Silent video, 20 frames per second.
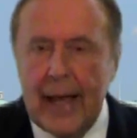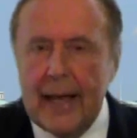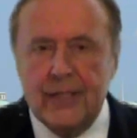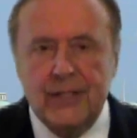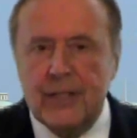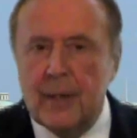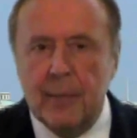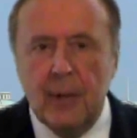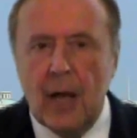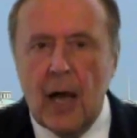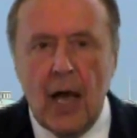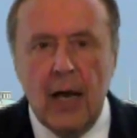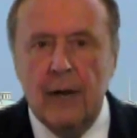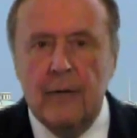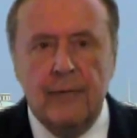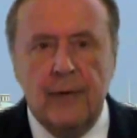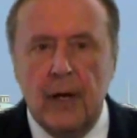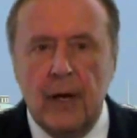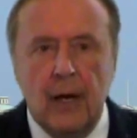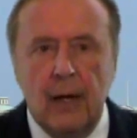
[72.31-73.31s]
some kind
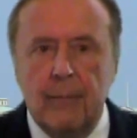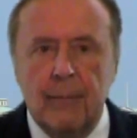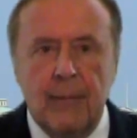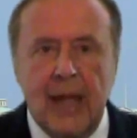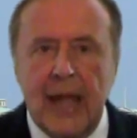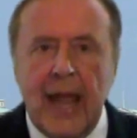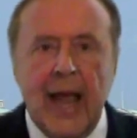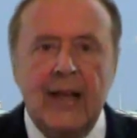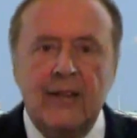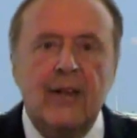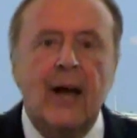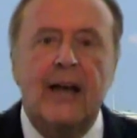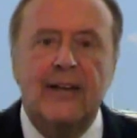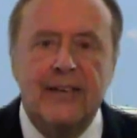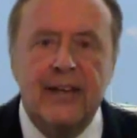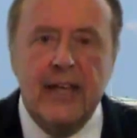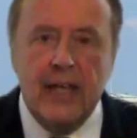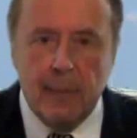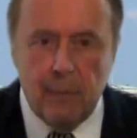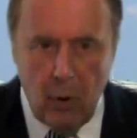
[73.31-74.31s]
of
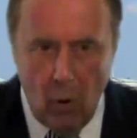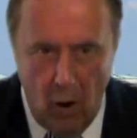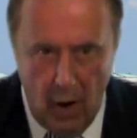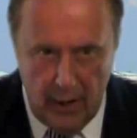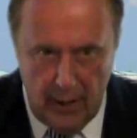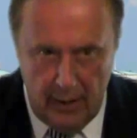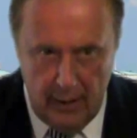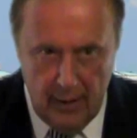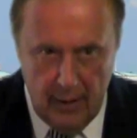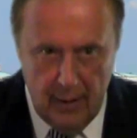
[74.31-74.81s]
anti-Tea Party.